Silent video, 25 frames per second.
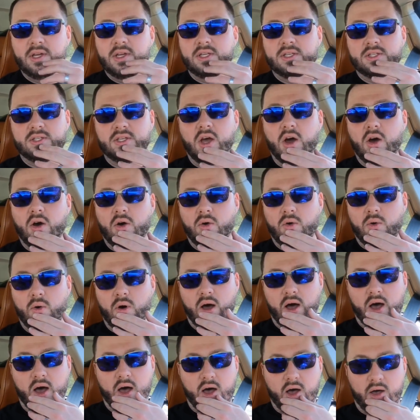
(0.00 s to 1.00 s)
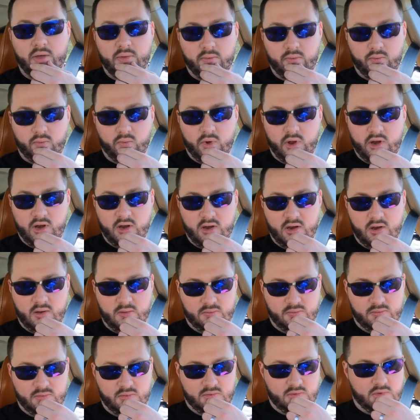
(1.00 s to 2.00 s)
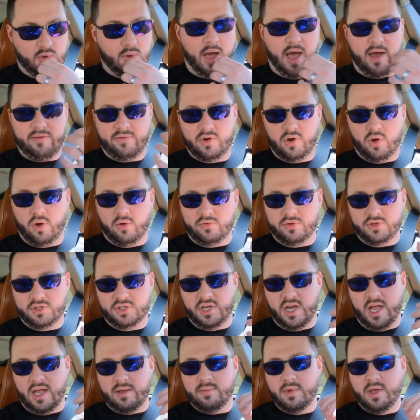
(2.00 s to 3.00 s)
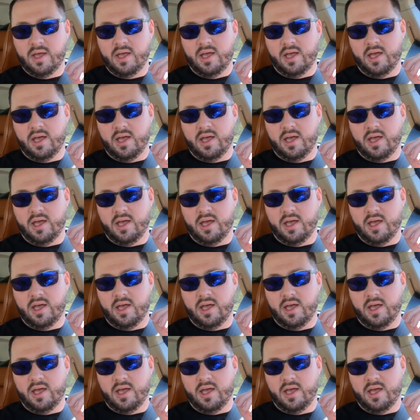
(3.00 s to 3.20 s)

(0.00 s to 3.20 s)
So when you have an oval shape,